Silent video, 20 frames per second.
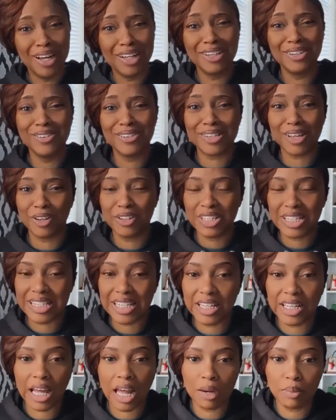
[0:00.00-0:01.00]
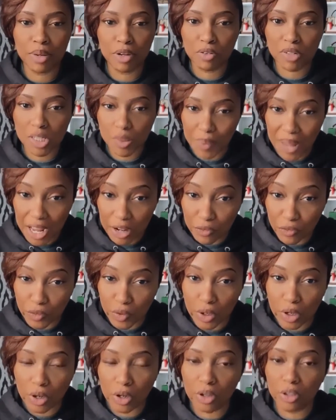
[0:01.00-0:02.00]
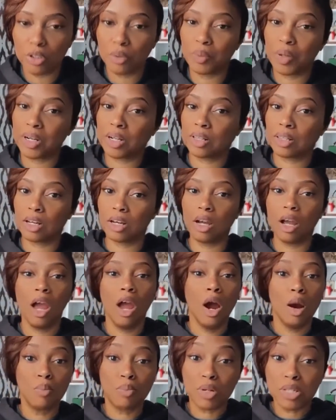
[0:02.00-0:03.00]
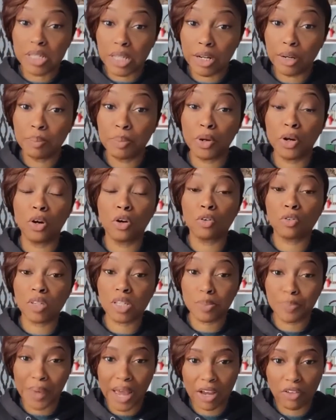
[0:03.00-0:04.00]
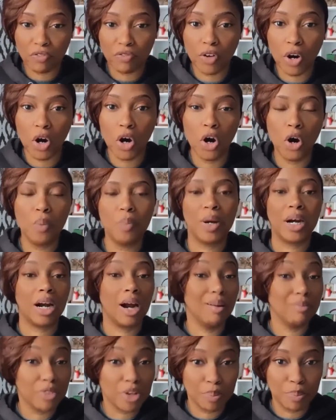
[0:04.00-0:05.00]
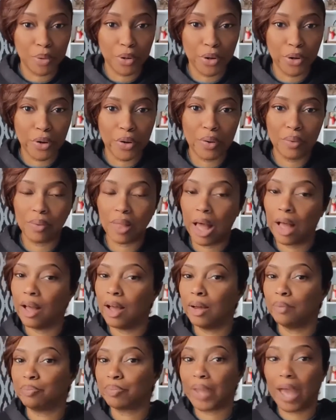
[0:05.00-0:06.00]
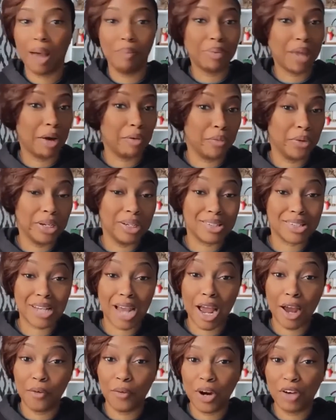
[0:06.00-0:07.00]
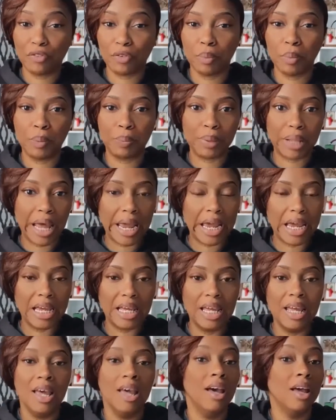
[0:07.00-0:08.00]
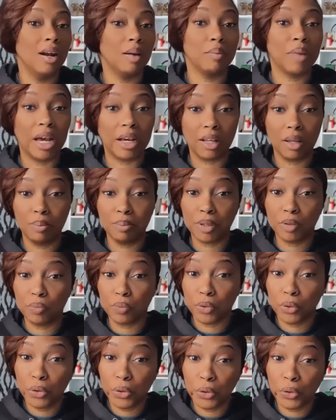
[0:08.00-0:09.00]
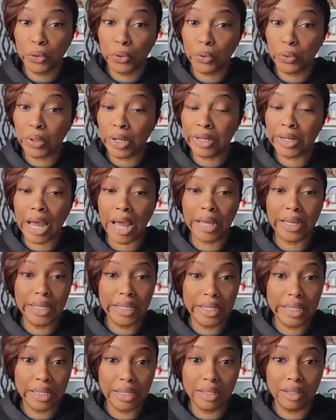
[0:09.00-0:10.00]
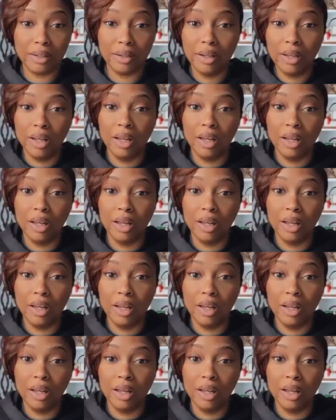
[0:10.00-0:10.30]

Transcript: but you, so you still gotta be respectful. You wanna look presentable, respectful, but comfortable. Um, I'm not one to shy away from a plate, and I'm not gonna be rude and not eat